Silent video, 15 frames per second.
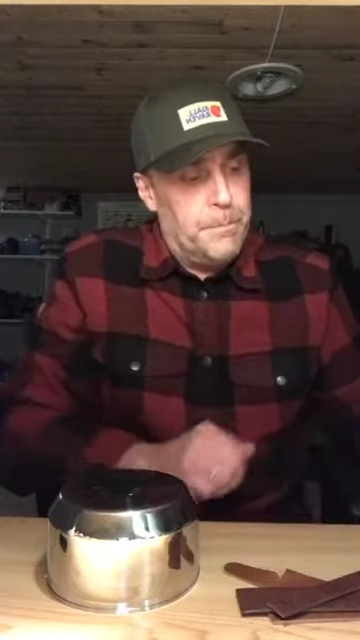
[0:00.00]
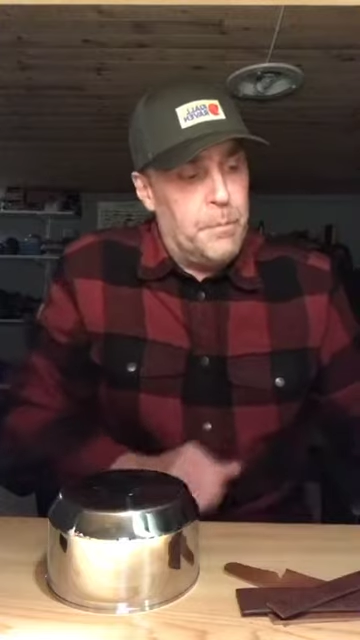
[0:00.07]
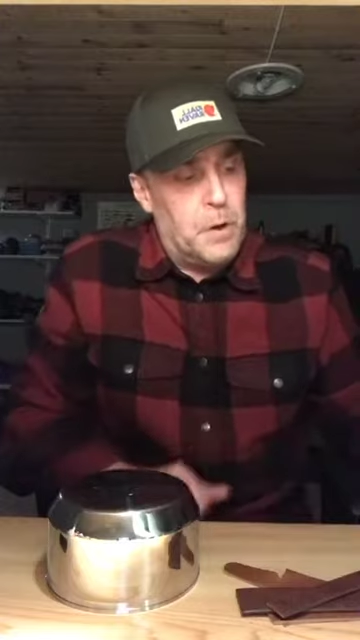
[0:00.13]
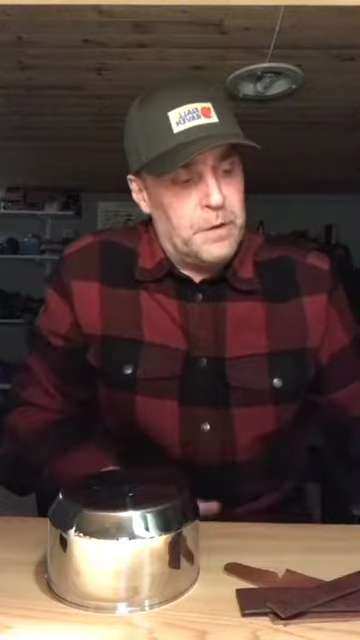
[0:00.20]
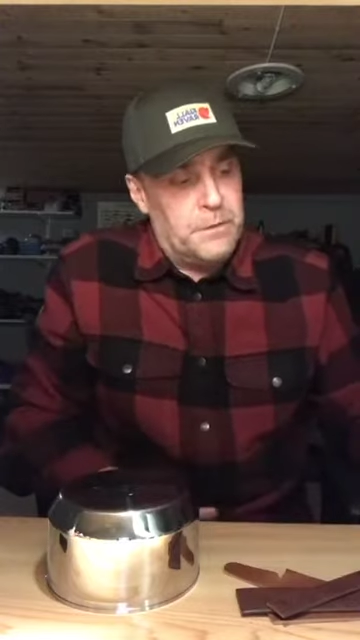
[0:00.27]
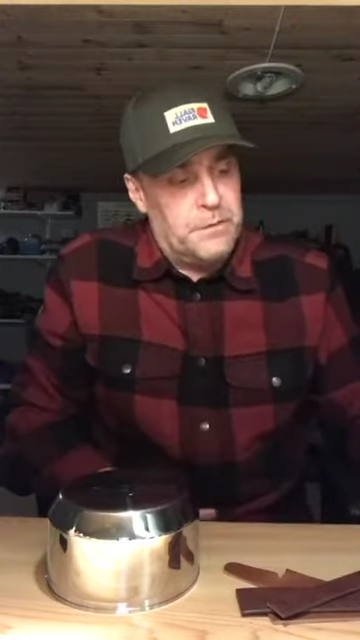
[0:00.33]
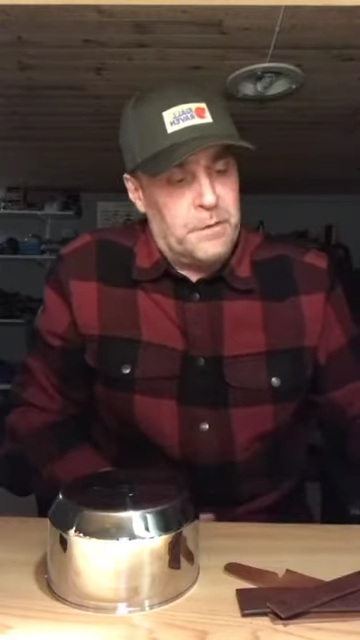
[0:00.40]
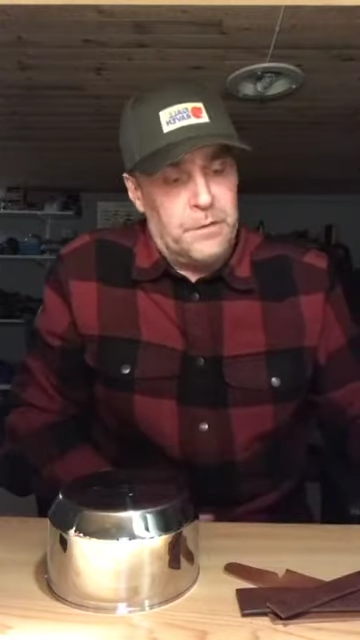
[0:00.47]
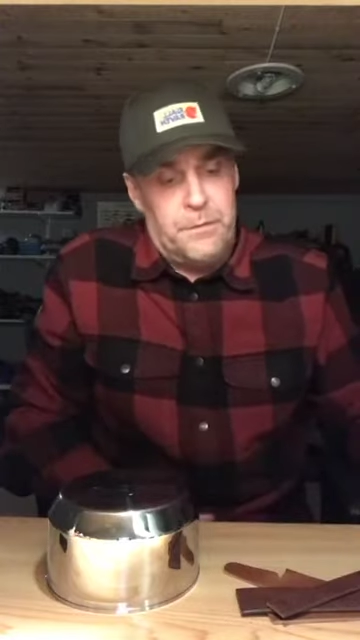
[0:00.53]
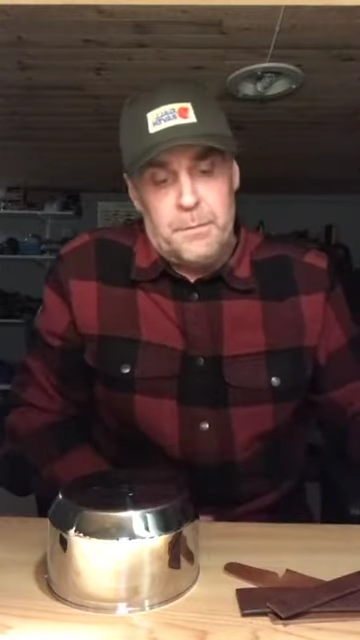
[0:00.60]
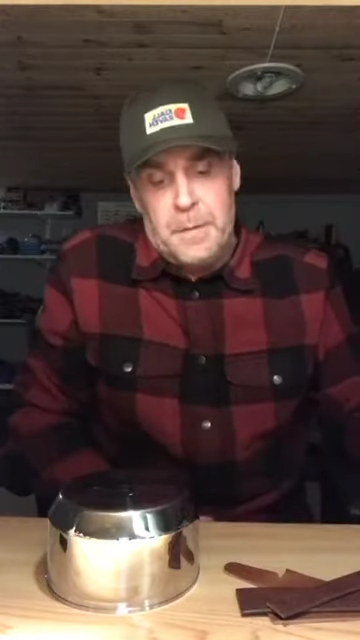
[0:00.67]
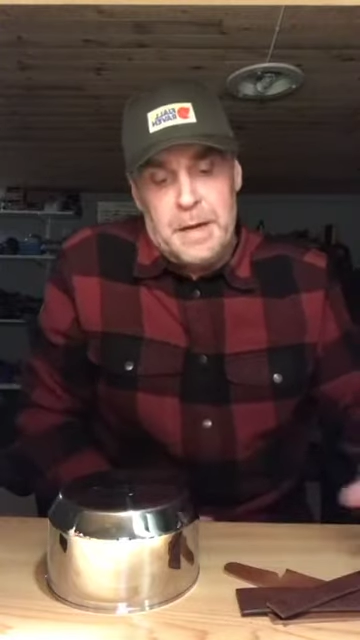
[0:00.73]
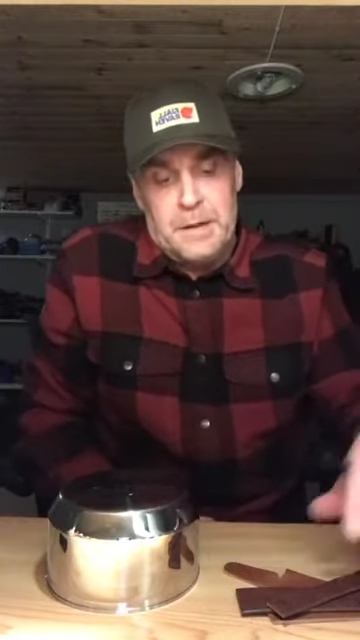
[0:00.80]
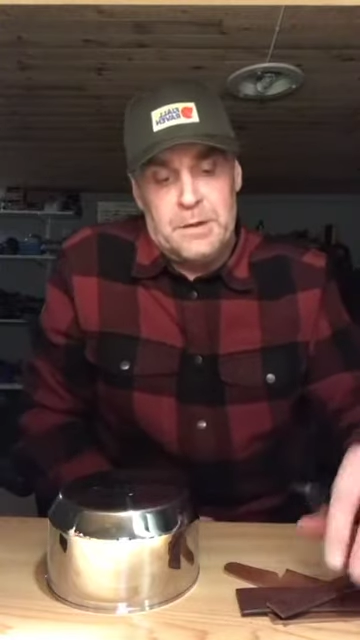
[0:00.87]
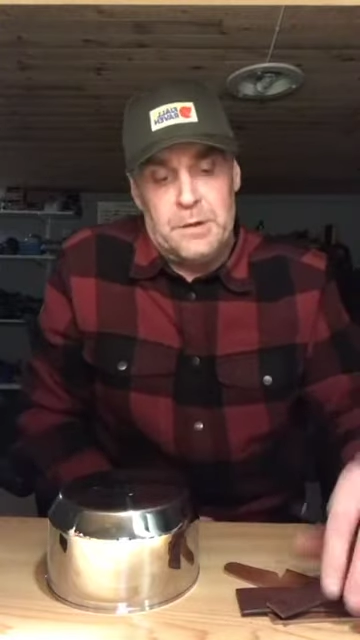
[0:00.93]
box of
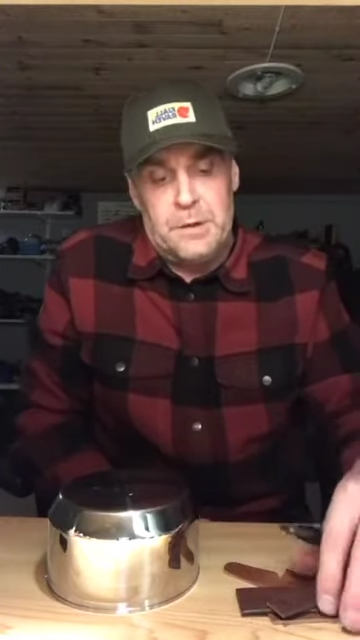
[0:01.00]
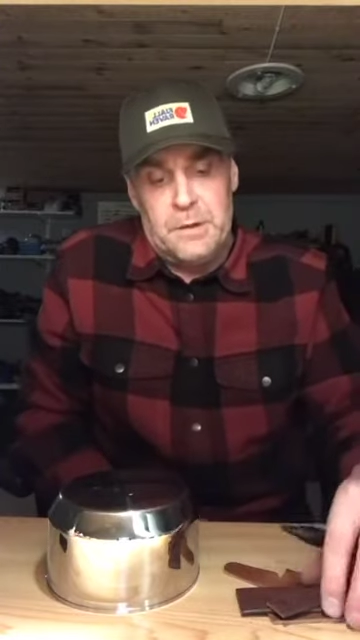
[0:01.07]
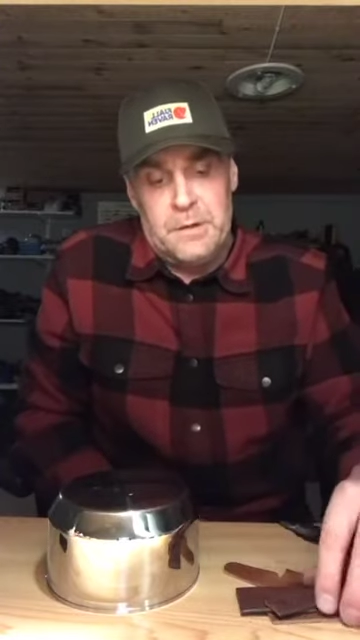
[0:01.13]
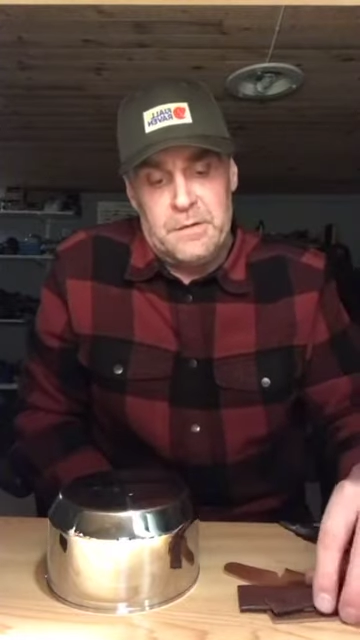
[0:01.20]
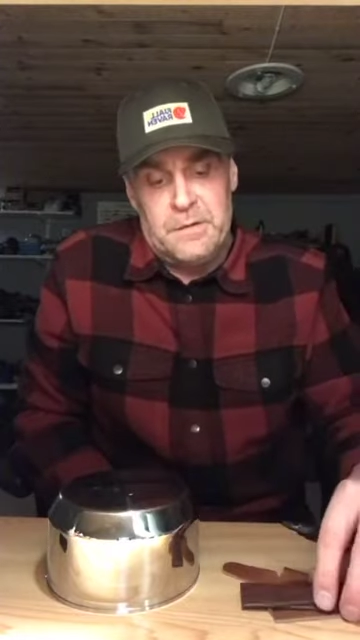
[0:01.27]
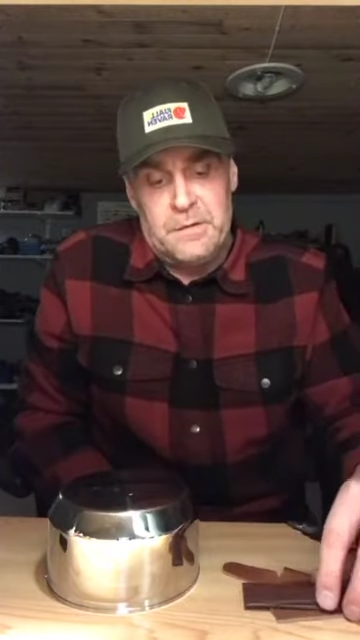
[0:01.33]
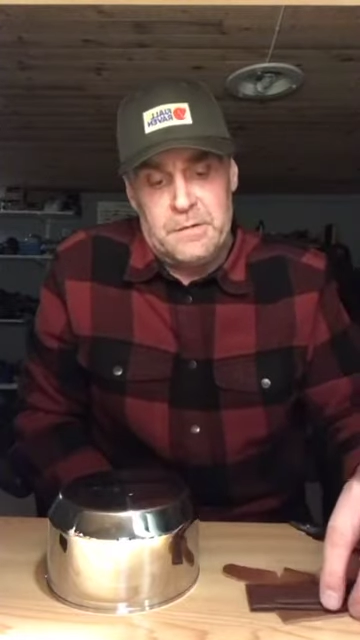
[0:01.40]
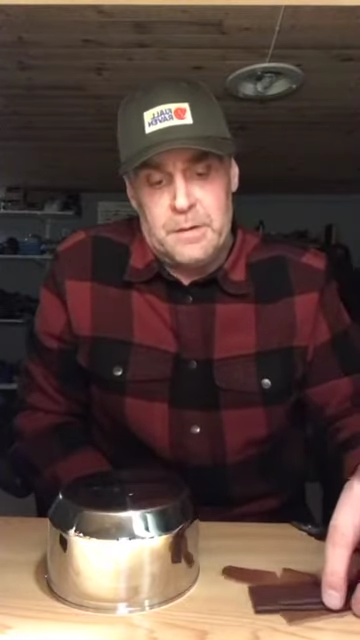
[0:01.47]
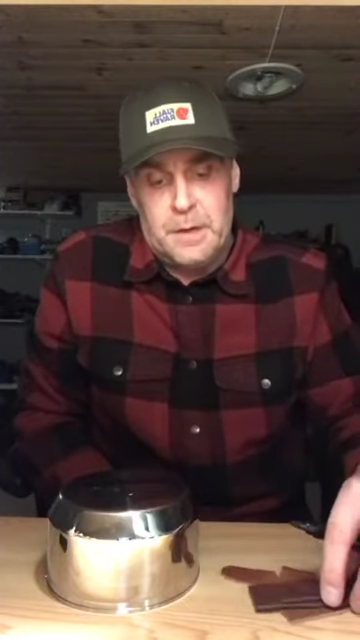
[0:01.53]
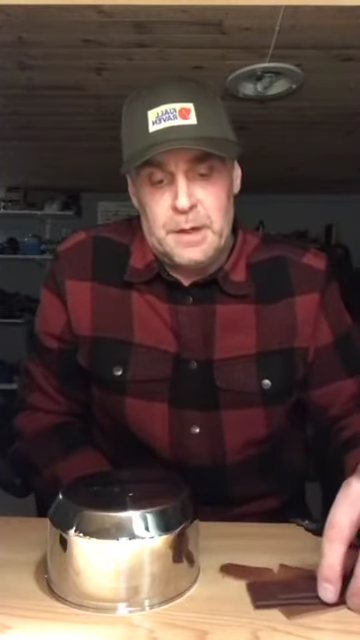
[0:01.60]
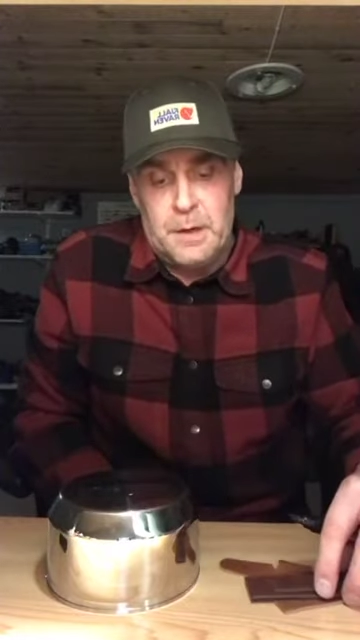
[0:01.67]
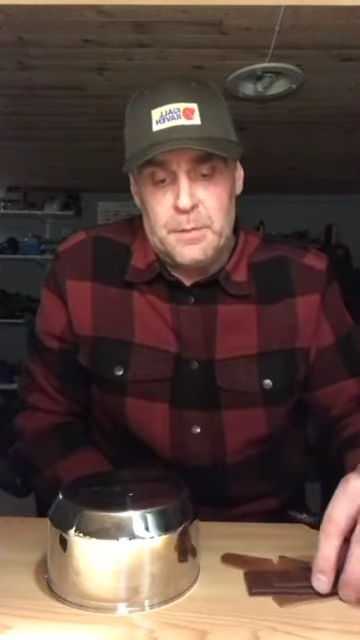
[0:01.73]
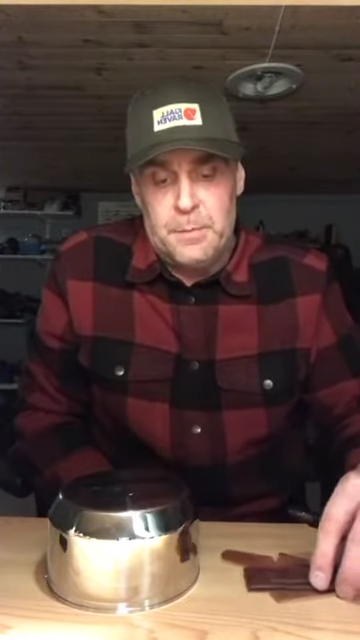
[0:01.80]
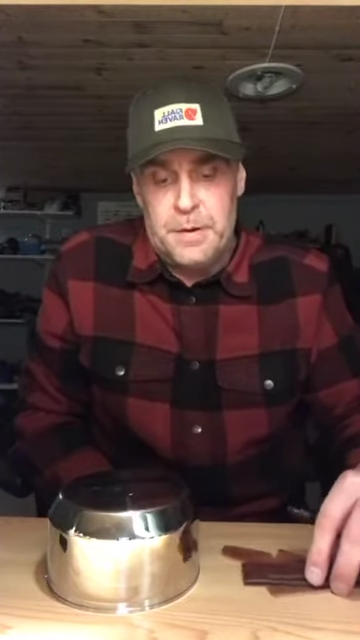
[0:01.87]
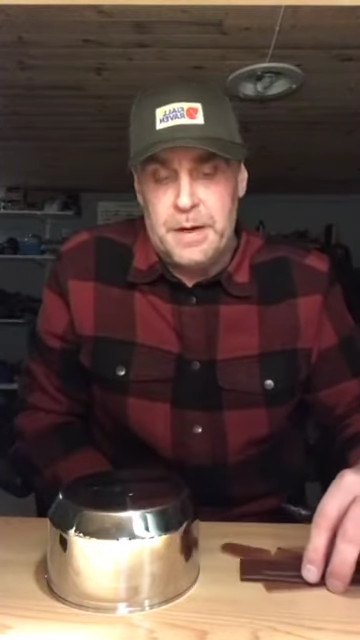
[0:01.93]
matches,
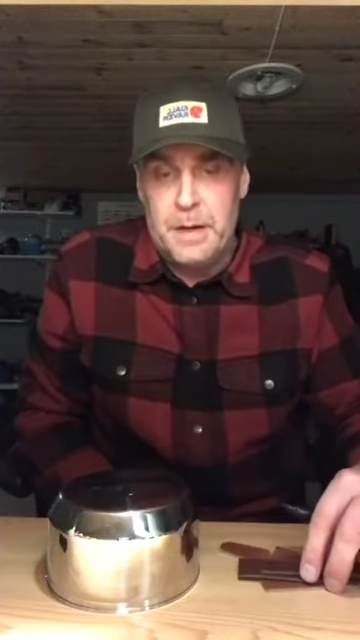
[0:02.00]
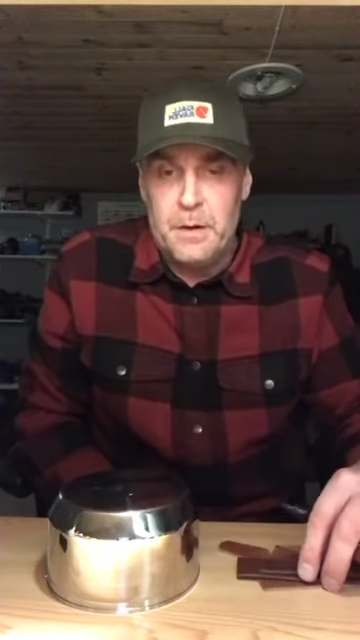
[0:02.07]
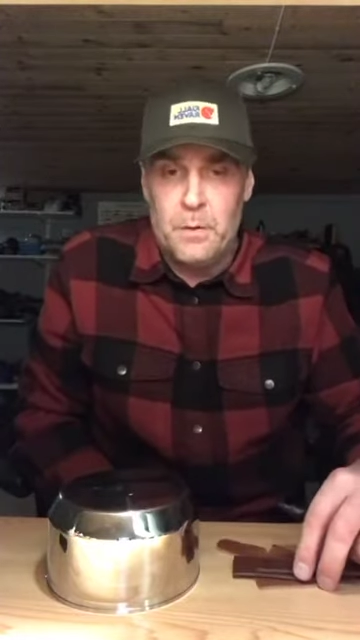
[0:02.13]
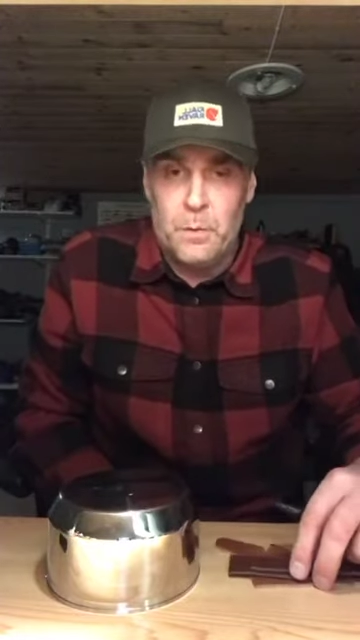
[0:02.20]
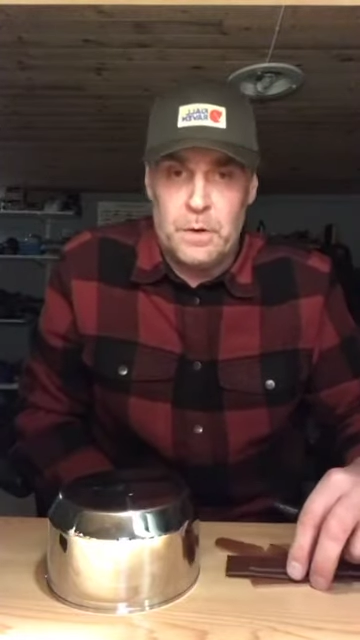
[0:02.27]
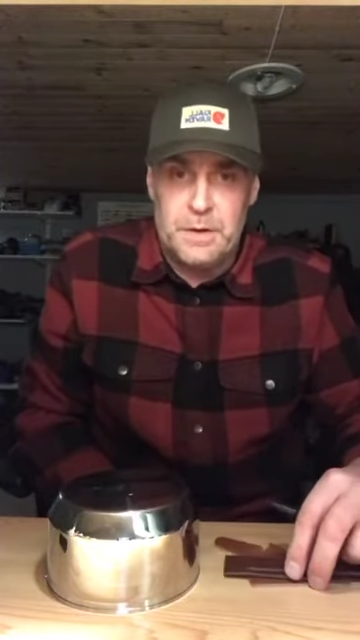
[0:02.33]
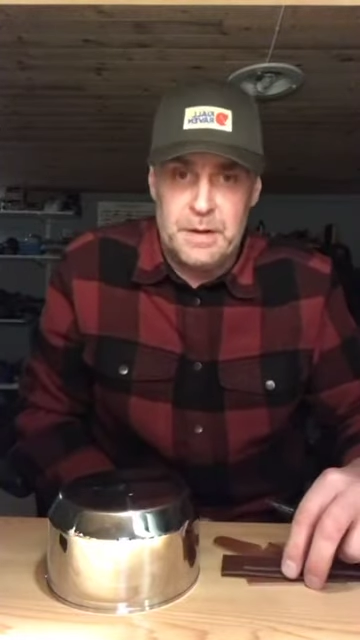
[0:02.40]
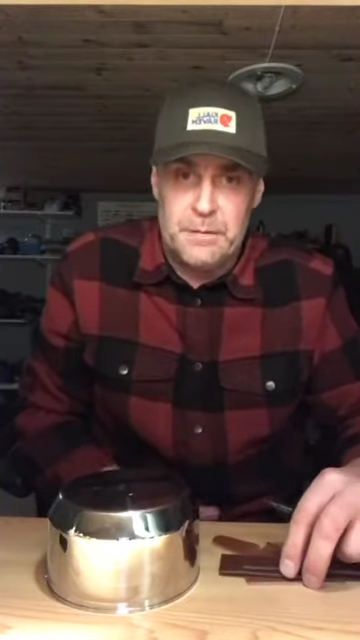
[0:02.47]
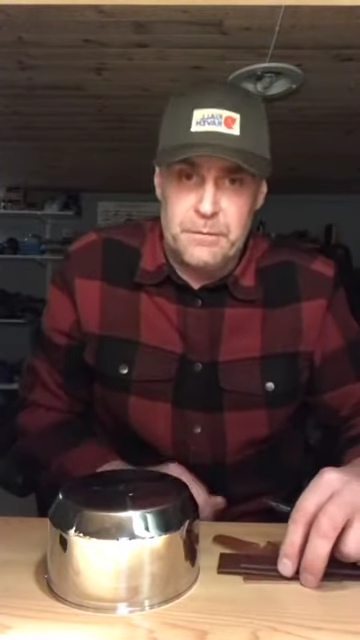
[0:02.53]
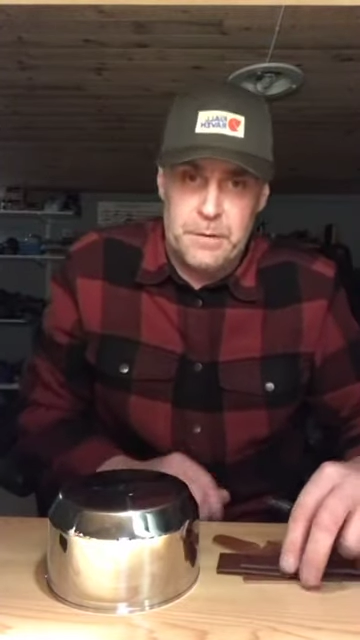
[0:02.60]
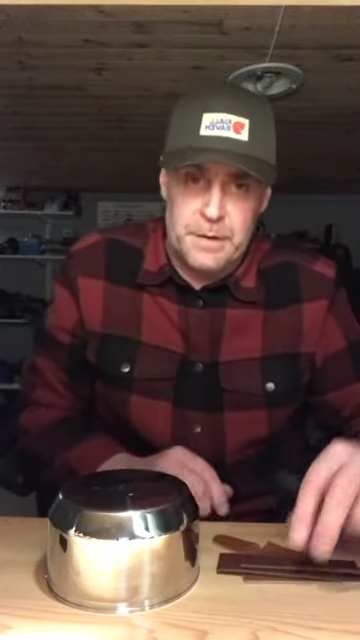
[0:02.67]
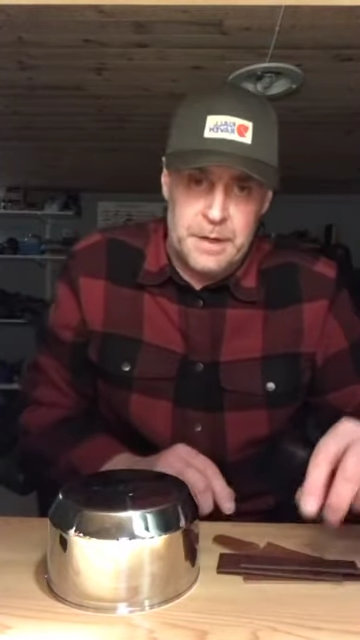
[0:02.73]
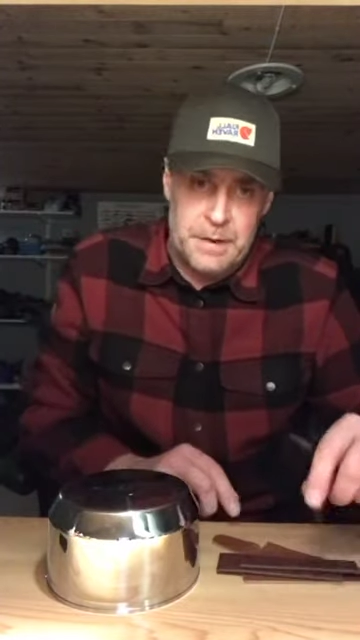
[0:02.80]
another pen or whatever.